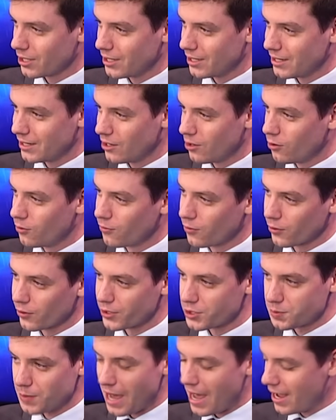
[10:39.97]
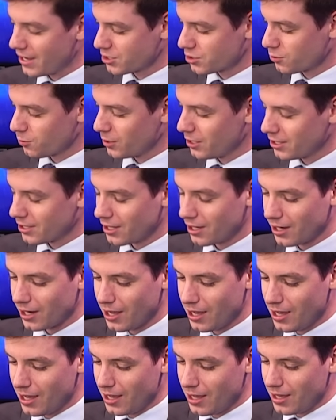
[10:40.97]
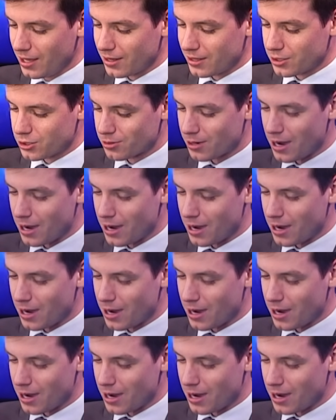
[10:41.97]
And over this past weekend, the